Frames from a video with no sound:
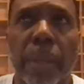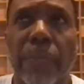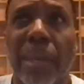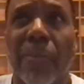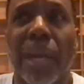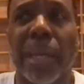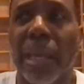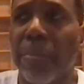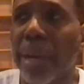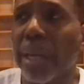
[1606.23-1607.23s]
and and right
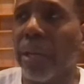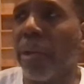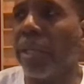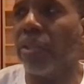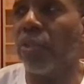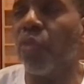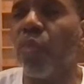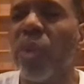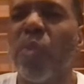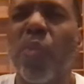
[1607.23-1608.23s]
now the body of Christ is
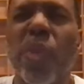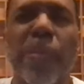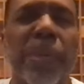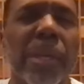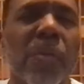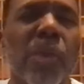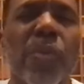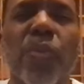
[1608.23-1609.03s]
we ripping we